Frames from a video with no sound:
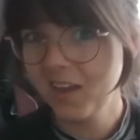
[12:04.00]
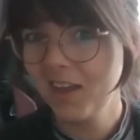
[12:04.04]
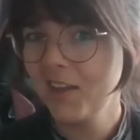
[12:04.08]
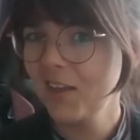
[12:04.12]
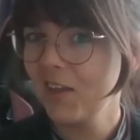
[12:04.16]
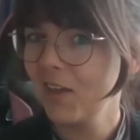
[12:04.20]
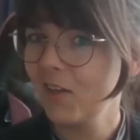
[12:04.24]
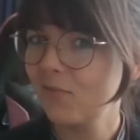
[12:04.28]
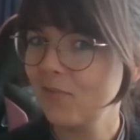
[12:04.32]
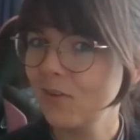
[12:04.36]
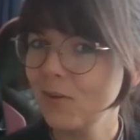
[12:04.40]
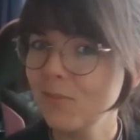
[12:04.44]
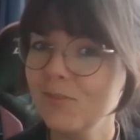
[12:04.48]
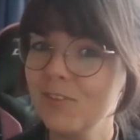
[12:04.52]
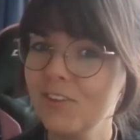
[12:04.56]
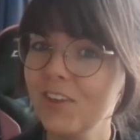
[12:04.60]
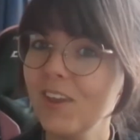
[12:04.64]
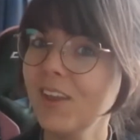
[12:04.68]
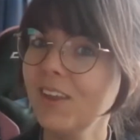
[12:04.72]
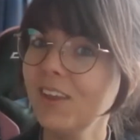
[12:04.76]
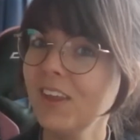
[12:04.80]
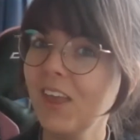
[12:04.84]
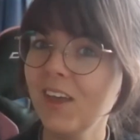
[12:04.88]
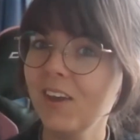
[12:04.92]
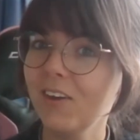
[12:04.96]
if I'm
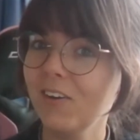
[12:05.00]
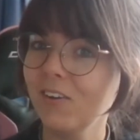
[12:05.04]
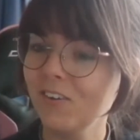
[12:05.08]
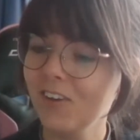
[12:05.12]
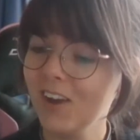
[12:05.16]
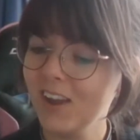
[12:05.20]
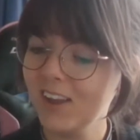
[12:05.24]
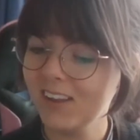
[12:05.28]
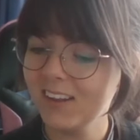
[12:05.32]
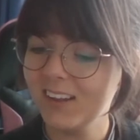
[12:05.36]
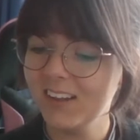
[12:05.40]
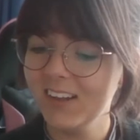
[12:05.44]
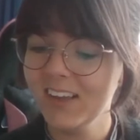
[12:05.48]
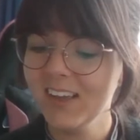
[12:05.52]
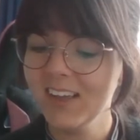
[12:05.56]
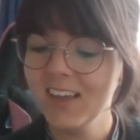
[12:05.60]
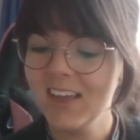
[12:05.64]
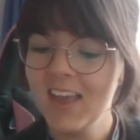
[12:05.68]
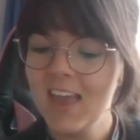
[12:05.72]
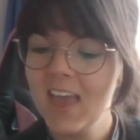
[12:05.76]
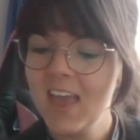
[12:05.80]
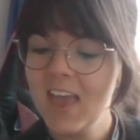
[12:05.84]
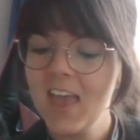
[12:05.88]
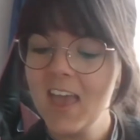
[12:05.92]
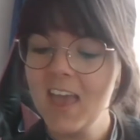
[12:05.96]
saying that correctly.
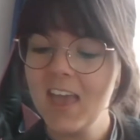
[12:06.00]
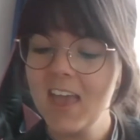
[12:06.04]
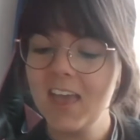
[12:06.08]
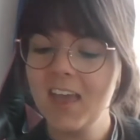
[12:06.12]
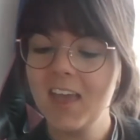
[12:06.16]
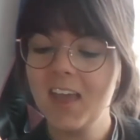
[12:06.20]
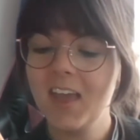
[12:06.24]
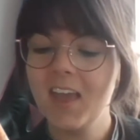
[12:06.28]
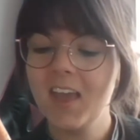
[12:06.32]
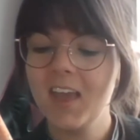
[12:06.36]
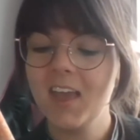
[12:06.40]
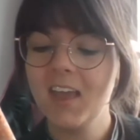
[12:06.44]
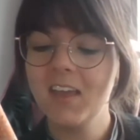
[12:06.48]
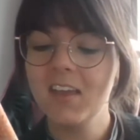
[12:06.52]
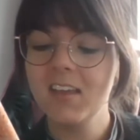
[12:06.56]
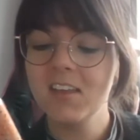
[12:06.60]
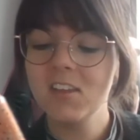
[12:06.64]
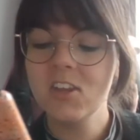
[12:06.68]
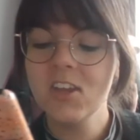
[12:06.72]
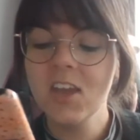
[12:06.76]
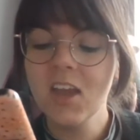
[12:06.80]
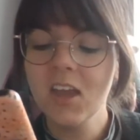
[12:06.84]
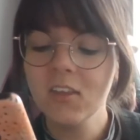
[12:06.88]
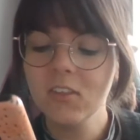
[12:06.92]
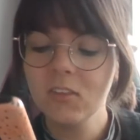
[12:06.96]

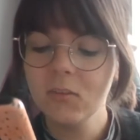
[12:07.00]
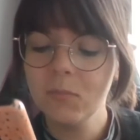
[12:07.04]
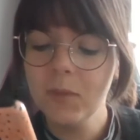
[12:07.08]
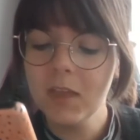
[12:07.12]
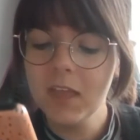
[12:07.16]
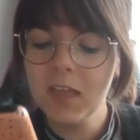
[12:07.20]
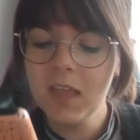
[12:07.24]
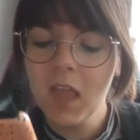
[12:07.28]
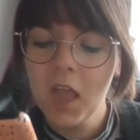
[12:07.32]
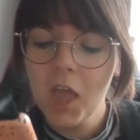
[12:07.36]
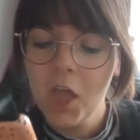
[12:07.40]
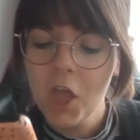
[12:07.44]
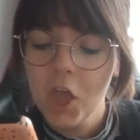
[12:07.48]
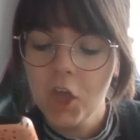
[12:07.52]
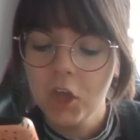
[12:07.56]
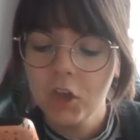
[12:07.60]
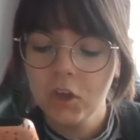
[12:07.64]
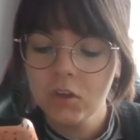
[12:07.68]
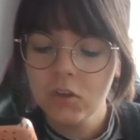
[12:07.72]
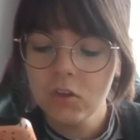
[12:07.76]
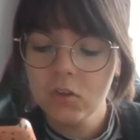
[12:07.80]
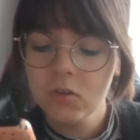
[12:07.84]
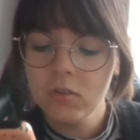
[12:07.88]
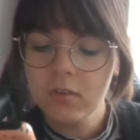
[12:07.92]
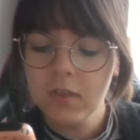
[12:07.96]
She asked me,
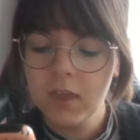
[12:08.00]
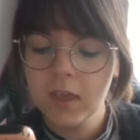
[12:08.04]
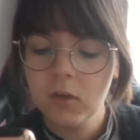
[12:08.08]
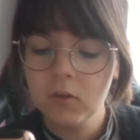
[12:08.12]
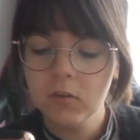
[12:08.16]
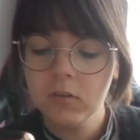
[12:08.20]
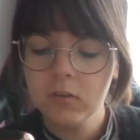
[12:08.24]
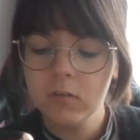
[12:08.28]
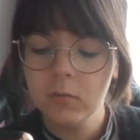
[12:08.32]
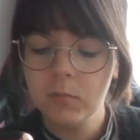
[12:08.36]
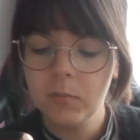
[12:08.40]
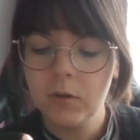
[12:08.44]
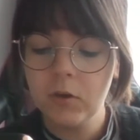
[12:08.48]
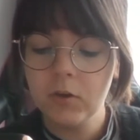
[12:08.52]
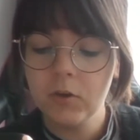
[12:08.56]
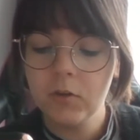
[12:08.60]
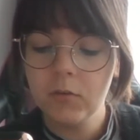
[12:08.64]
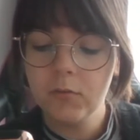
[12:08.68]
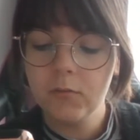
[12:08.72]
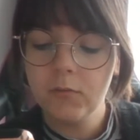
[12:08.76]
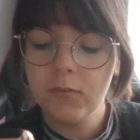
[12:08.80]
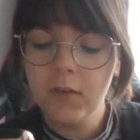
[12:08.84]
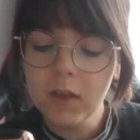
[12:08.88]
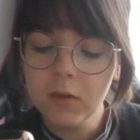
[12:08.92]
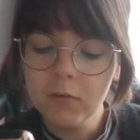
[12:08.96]
could you tell us about your
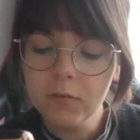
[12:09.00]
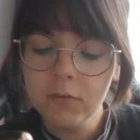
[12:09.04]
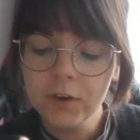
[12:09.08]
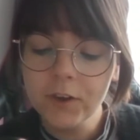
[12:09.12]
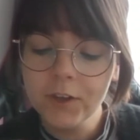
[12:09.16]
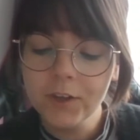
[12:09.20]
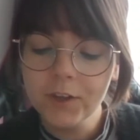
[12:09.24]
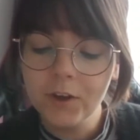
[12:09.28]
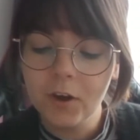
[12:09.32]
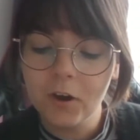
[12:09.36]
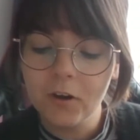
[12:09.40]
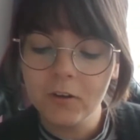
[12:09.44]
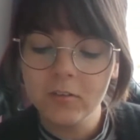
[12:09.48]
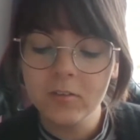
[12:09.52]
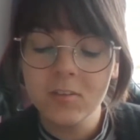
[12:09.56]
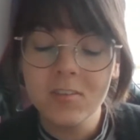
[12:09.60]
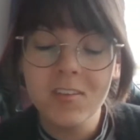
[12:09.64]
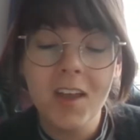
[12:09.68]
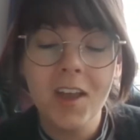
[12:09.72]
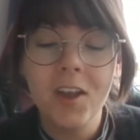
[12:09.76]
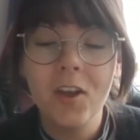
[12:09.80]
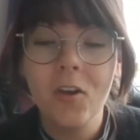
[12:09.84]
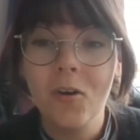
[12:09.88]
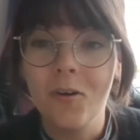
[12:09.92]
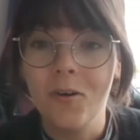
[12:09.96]
favorite yarns
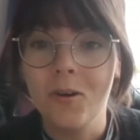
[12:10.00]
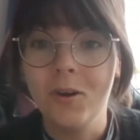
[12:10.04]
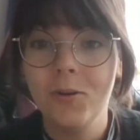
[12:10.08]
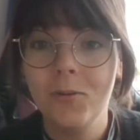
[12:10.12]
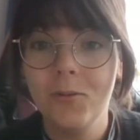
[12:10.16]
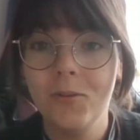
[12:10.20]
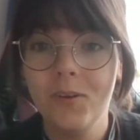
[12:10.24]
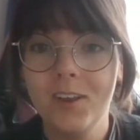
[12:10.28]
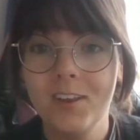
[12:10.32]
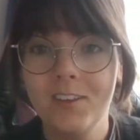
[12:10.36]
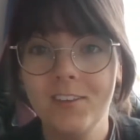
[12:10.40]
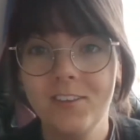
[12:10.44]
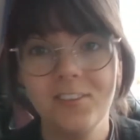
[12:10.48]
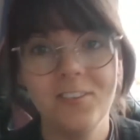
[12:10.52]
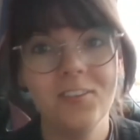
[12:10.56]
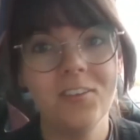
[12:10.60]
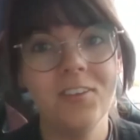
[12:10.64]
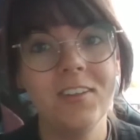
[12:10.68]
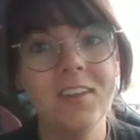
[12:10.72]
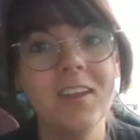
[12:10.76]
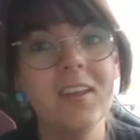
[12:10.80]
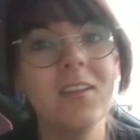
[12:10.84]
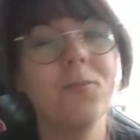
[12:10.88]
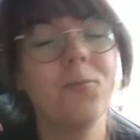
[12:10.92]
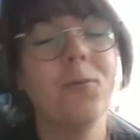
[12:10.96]
and colorways to
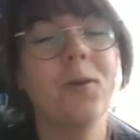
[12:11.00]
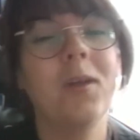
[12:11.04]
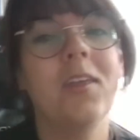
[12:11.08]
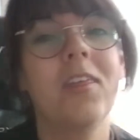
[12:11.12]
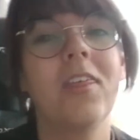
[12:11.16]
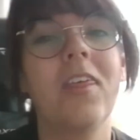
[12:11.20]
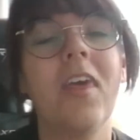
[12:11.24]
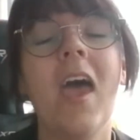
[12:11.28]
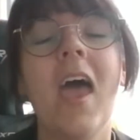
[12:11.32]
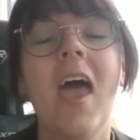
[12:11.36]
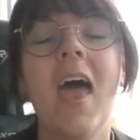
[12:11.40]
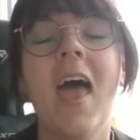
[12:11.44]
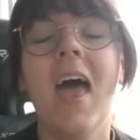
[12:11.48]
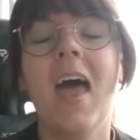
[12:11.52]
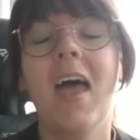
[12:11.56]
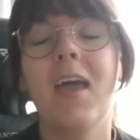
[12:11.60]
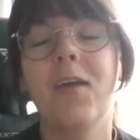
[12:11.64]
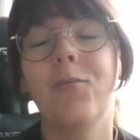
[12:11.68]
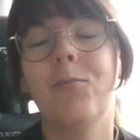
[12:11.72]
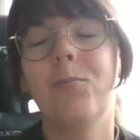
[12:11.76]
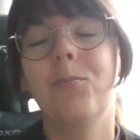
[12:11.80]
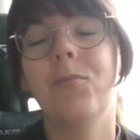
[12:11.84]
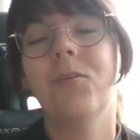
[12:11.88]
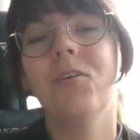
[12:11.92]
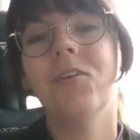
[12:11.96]
knit with?
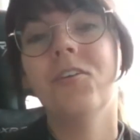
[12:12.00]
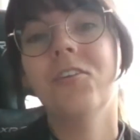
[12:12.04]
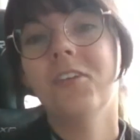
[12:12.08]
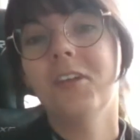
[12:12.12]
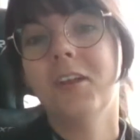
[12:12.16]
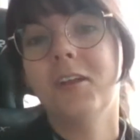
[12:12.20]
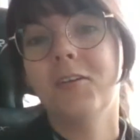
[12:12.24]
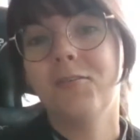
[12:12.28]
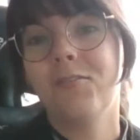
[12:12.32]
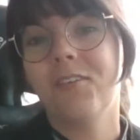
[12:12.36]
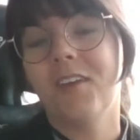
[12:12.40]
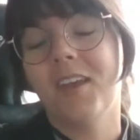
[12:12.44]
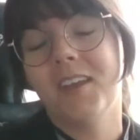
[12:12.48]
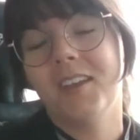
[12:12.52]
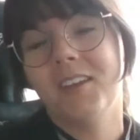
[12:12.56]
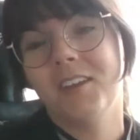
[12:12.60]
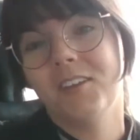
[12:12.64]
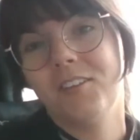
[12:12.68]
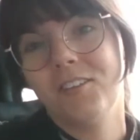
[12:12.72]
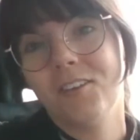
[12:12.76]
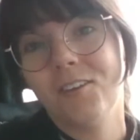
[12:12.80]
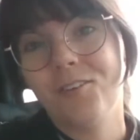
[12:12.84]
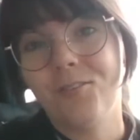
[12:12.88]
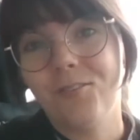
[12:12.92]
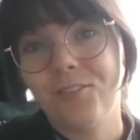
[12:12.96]
I personally find
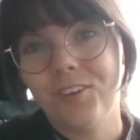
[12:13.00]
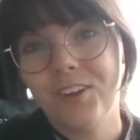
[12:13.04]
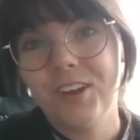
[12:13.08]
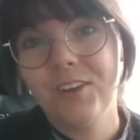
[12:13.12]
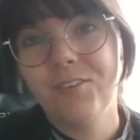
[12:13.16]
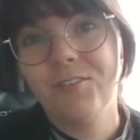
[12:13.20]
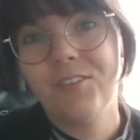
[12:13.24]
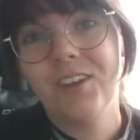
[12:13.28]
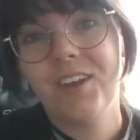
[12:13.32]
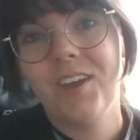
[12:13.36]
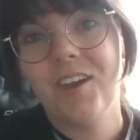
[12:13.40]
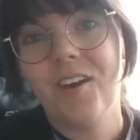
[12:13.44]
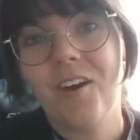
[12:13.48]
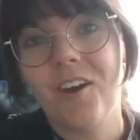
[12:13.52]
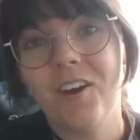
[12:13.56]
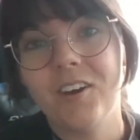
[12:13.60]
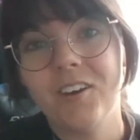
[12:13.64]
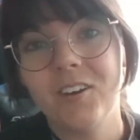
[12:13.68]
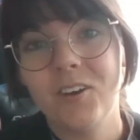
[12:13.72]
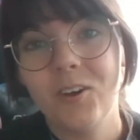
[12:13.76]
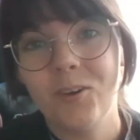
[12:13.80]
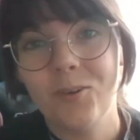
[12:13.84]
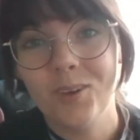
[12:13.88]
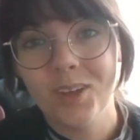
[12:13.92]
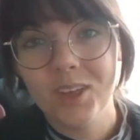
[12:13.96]
this a really, really
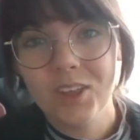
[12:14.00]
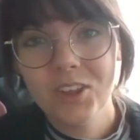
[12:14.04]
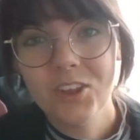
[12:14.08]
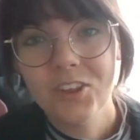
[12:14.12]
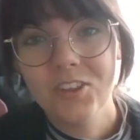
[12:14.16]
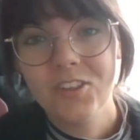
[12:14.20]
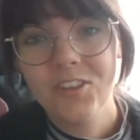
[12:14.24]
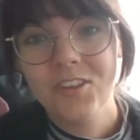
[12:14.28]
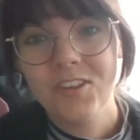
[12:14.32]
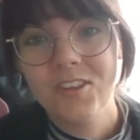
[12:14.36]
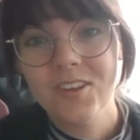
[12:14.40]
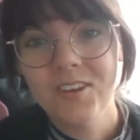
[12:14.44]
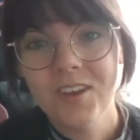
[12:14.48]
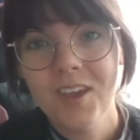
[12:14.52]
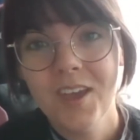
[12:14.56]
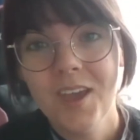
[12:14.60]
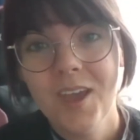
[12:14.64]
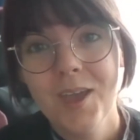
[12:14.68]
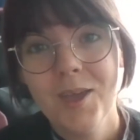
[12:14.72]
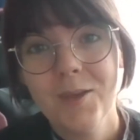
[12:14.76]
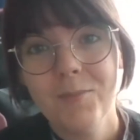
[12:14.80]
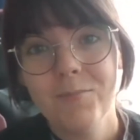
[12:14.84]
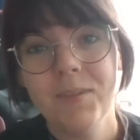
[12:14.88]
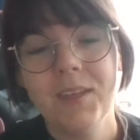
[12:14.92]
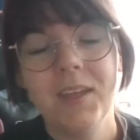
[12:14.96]
hard question
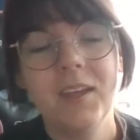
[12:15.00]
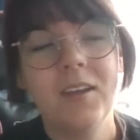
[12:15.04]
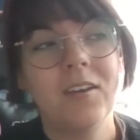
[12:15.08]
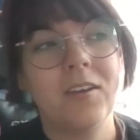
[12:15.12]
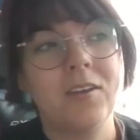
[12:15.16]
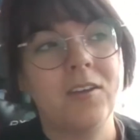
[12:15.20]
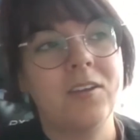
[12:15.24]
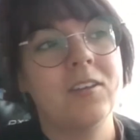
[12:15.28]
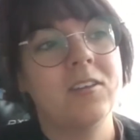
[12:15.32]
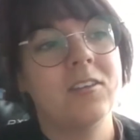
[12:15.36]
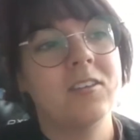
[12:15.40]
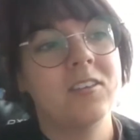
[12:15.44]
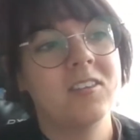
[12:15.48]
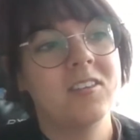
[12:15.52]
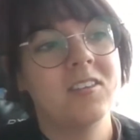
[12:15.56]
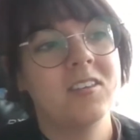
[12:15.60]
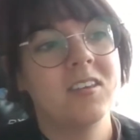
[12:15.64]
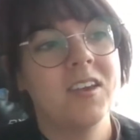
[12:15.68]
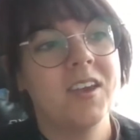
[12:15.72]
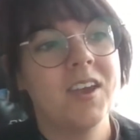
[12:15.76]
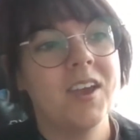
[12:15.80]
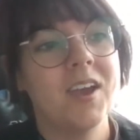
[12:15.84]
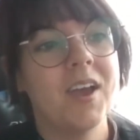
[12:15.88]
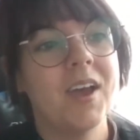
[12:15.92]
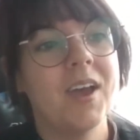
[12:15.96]
because
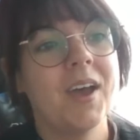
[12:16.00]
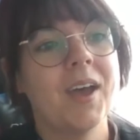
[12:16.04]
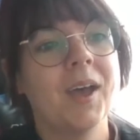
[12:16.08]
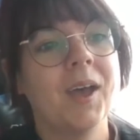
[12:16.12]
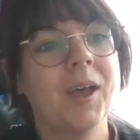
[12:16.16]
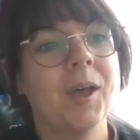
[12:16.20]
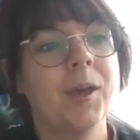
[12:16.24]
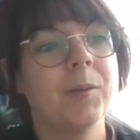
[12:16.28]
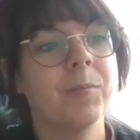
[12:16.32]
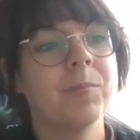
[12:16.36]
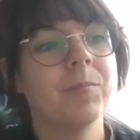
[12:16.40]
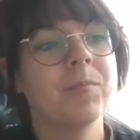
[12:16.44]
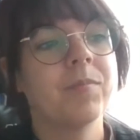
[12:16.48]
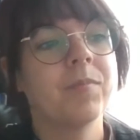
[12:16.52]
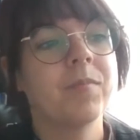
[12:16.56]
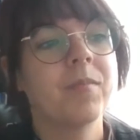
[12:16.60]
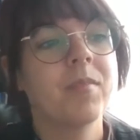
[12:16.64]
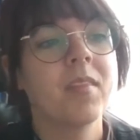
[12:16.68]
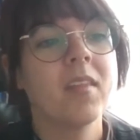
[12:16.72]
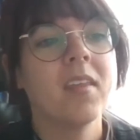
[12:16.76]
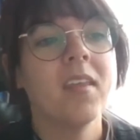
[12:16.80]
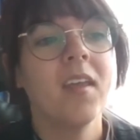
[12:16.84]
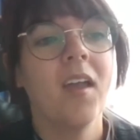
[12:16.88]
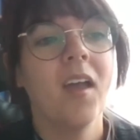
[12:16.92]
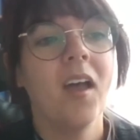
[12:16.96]

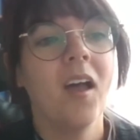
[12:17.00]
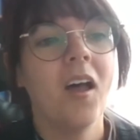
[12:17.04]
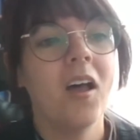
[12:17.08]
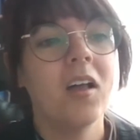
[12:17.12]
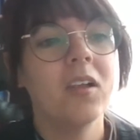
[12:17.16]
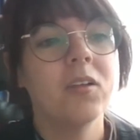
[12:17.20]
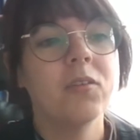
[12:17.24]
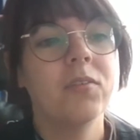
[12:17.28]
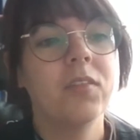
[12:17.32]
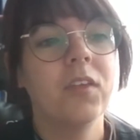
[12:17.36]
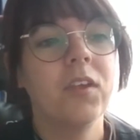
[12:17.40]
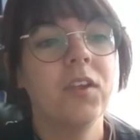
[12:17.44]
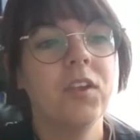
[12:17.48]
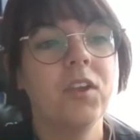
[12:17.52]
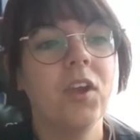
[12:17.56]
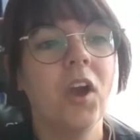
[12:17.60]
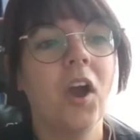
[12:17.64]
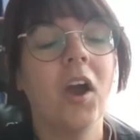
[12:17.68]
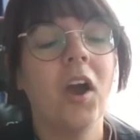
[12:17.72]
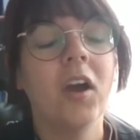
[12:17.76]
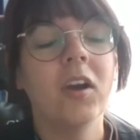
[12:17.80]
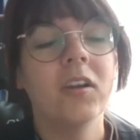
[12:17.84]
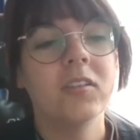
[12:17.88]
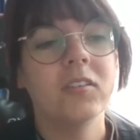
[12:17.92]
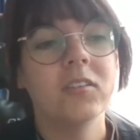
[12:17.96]
all of the
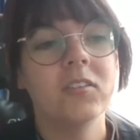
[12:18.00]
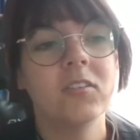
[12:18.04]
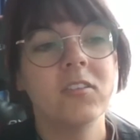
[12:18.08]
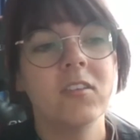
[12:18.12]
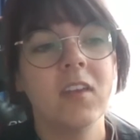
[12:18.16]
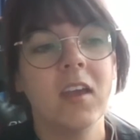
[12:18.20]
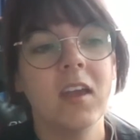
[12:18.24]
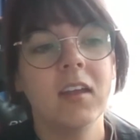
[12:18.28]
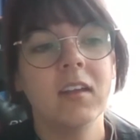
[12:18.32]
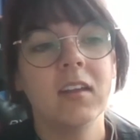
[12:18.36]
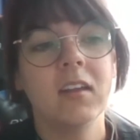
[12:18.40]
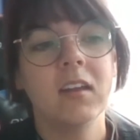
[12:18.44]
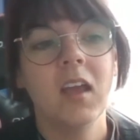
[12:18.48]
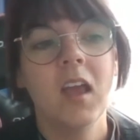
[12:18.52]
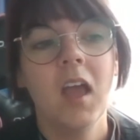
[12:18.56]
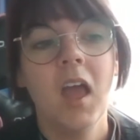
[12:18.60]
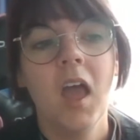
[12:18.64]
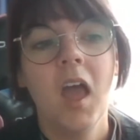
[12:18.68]
yarns and